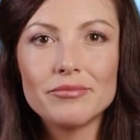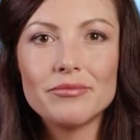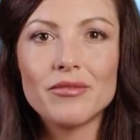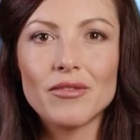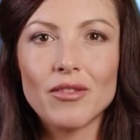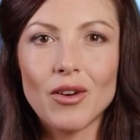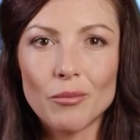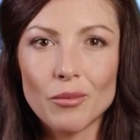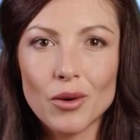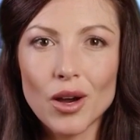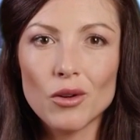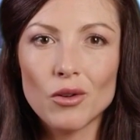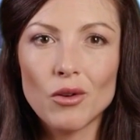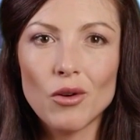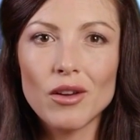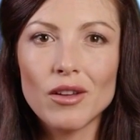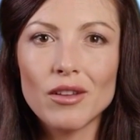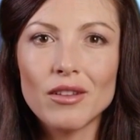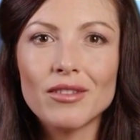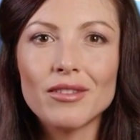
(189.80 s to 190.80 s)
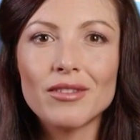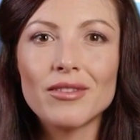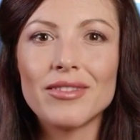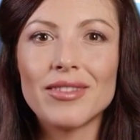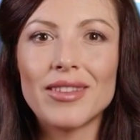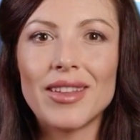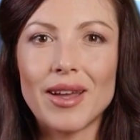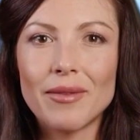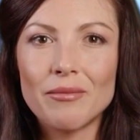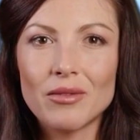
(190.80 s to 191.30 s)
For bulk orders,
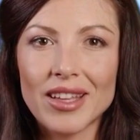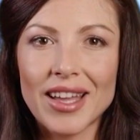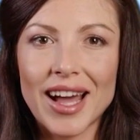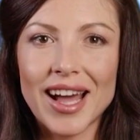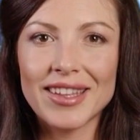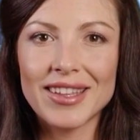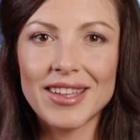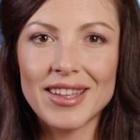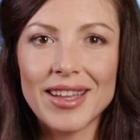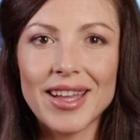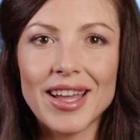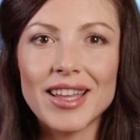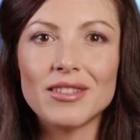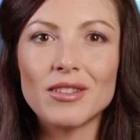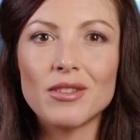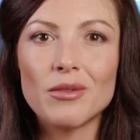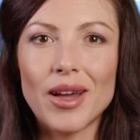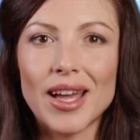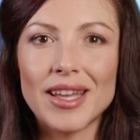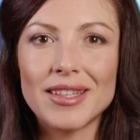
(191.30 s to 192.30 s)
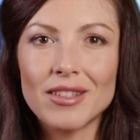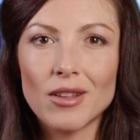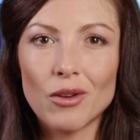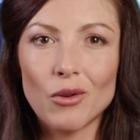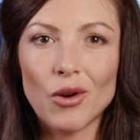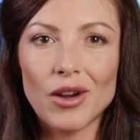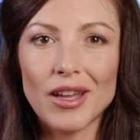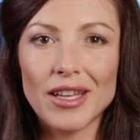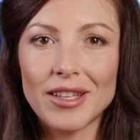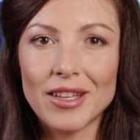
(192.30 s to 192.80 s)
NEPARTAK can customize
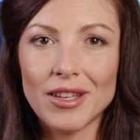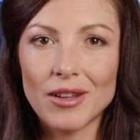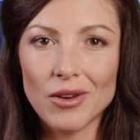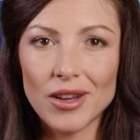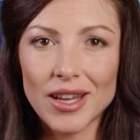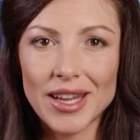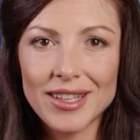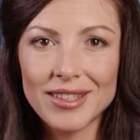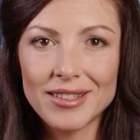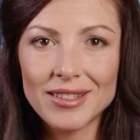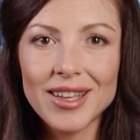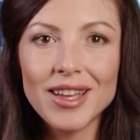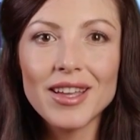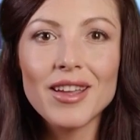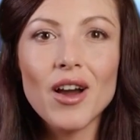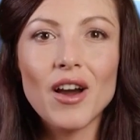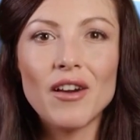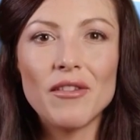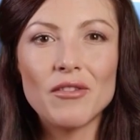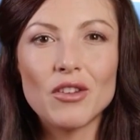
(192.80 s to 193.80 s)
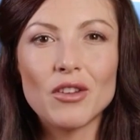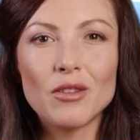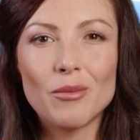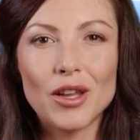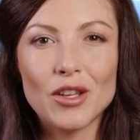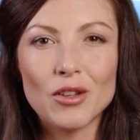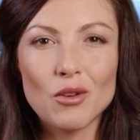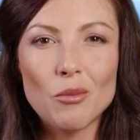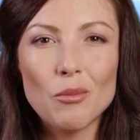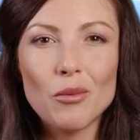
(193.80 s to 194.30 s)
according to your needs and offer
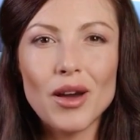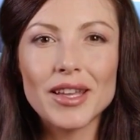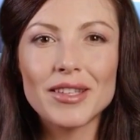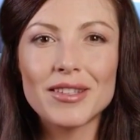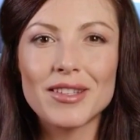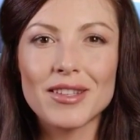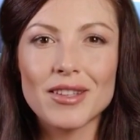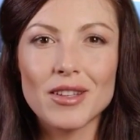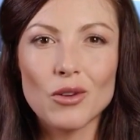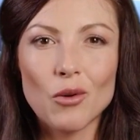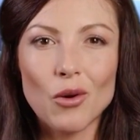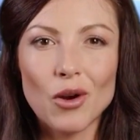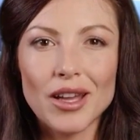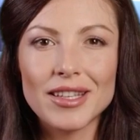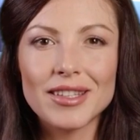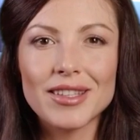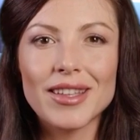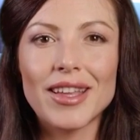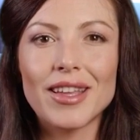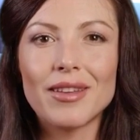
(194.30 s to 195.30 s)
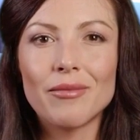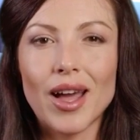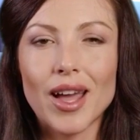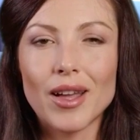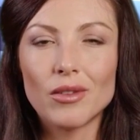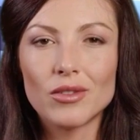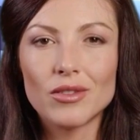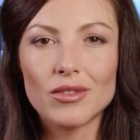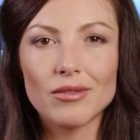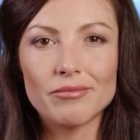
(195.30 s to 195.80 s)
special prices according to the
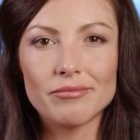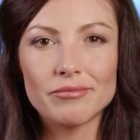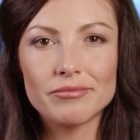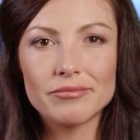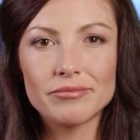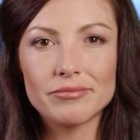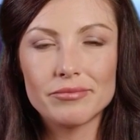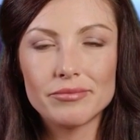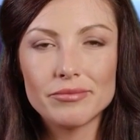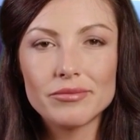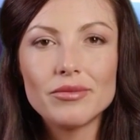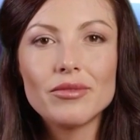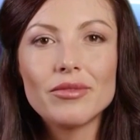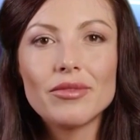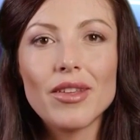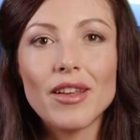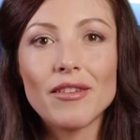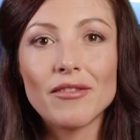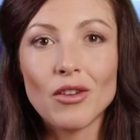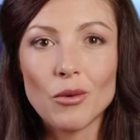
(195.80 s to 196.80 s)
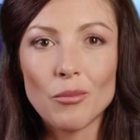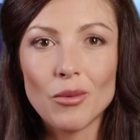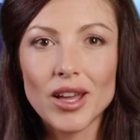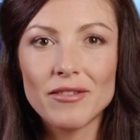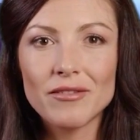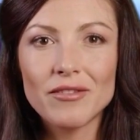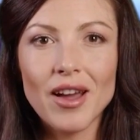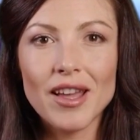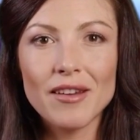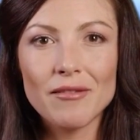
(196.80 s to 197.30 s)
amount. If you buy
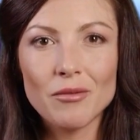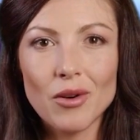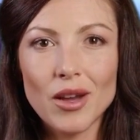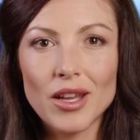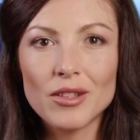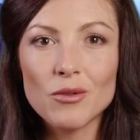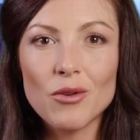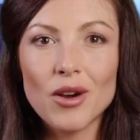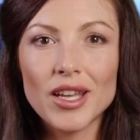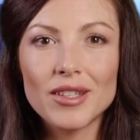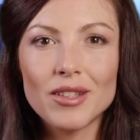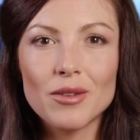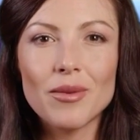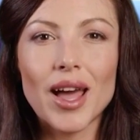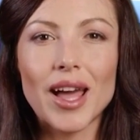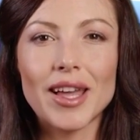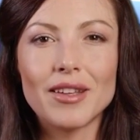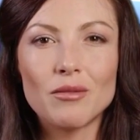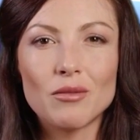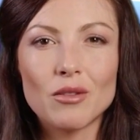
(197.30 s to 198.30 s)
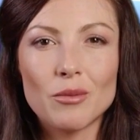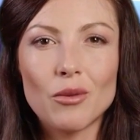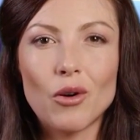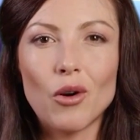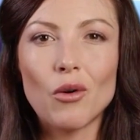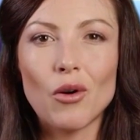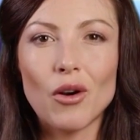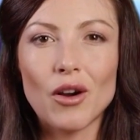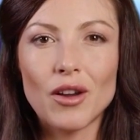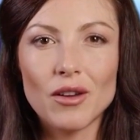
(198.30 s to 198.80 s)
five plus random items per
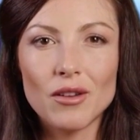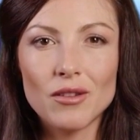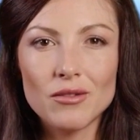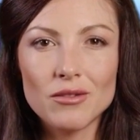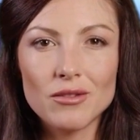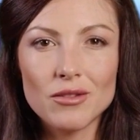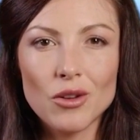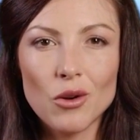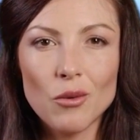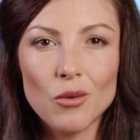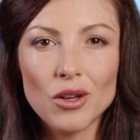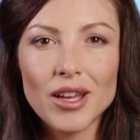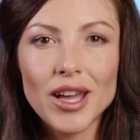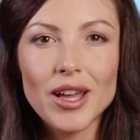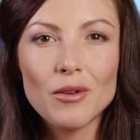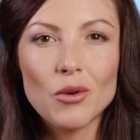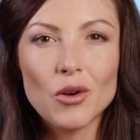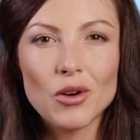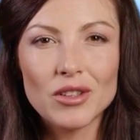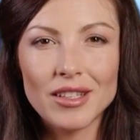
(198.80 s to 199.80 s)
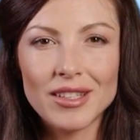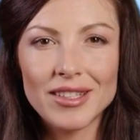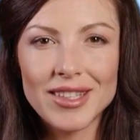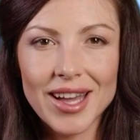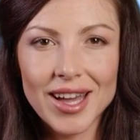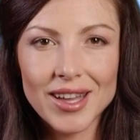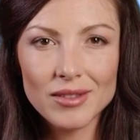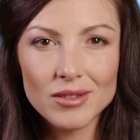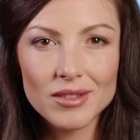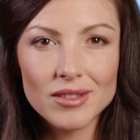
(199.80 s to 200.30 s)
order, you will get more
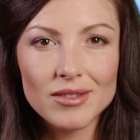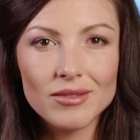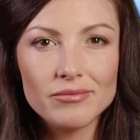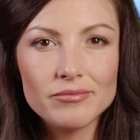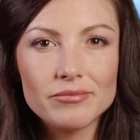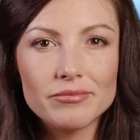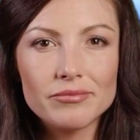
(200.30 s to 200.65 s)
discounts.